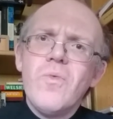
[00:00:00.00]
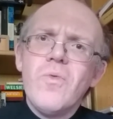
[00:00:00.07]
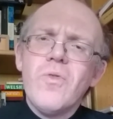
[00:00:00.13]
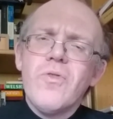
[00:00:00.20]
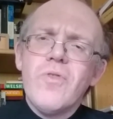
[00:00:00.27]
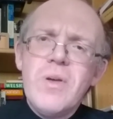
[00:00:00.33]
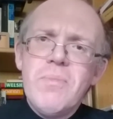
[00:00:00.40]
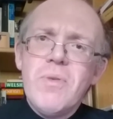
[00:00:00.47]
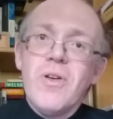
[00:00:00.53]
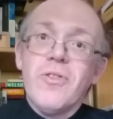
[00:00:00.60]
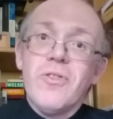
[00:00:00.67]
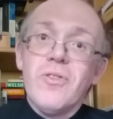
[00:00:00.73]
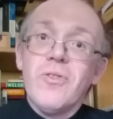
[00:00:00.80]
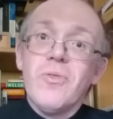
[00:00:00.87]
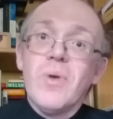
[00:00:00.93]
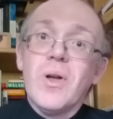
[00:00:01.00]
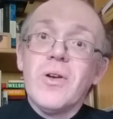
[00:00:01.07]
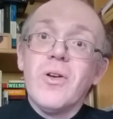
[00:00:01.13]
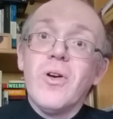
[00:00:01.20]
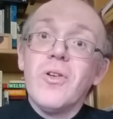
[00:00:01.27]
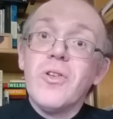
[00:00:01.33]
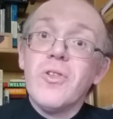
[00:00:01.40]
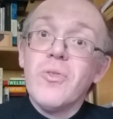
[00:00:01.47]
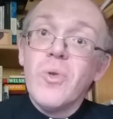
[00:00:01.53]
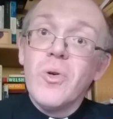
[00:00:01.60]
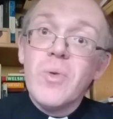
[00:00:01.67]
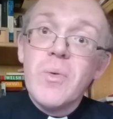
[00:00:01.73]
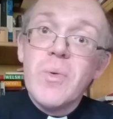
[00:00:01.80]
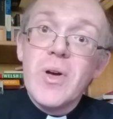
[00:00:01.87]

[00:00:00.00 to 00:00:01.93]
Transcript: Three persons, one God is what we